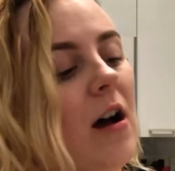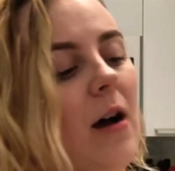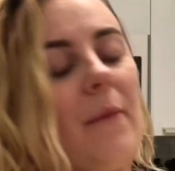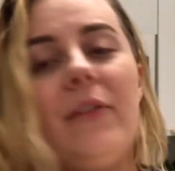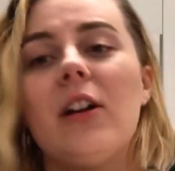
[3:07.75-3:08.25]

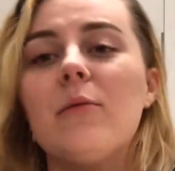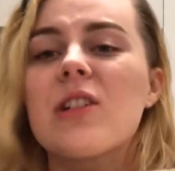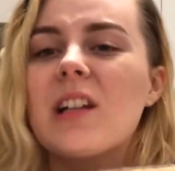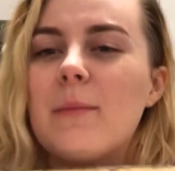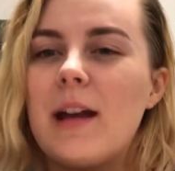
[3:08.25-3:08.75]
I figured I'm
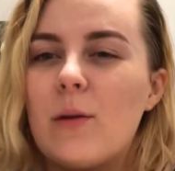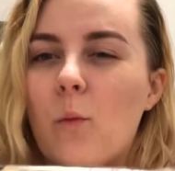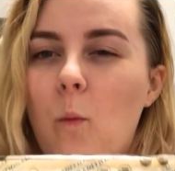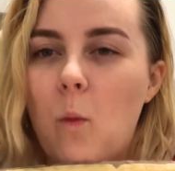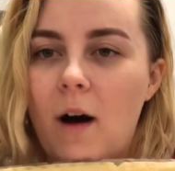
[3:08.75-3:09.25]
just gonna make
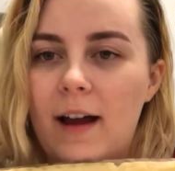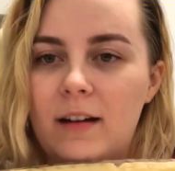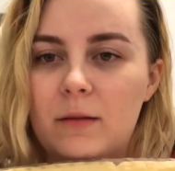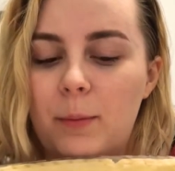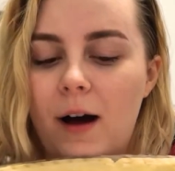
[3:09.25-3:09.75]

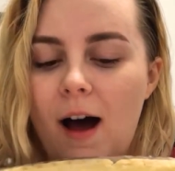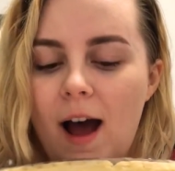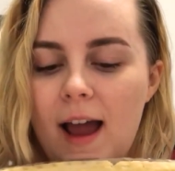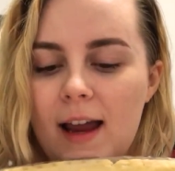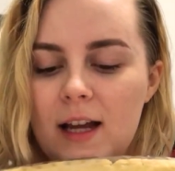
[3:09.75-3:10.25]
one
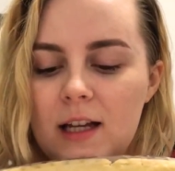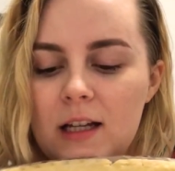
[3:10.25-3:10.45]
pie